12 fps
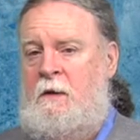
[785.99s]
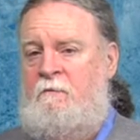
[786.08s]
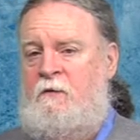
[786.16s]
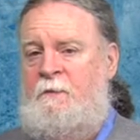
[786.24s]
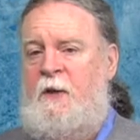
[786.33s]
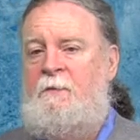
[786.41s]

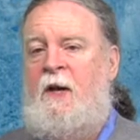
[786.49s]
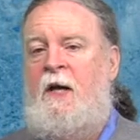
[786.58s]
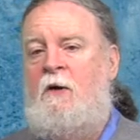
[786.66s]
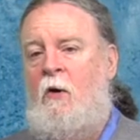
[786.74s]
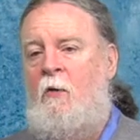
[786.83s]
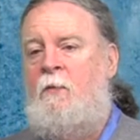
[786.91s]
for people
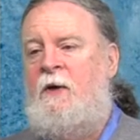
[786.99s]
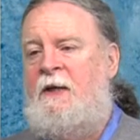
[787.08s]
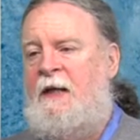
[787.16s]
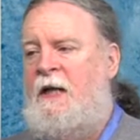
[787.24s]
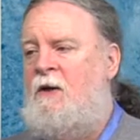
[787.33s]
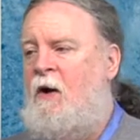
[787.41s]
like Coburn
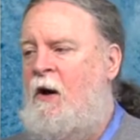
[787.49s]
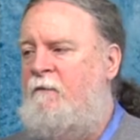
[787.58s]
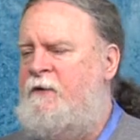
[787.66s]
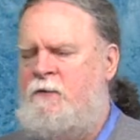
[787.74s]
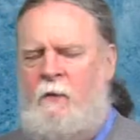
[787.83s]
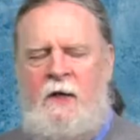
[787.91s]
and
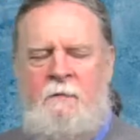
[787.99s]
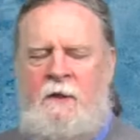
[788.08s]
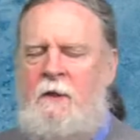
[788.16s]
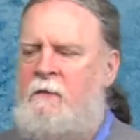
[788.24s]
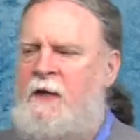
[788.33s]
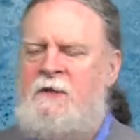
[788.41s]
Inhofe, it's wait a minute,
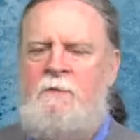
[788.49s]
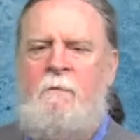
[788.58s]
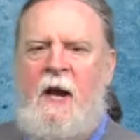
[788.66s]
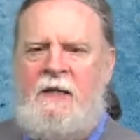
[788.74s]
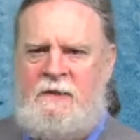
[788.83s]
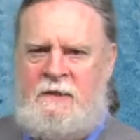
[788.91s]
no, that's
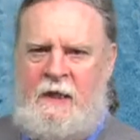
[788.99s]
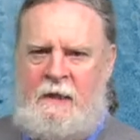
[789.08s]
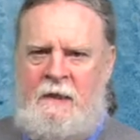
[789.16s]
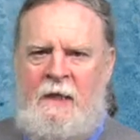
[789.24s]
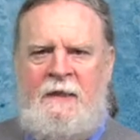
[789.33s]
my state.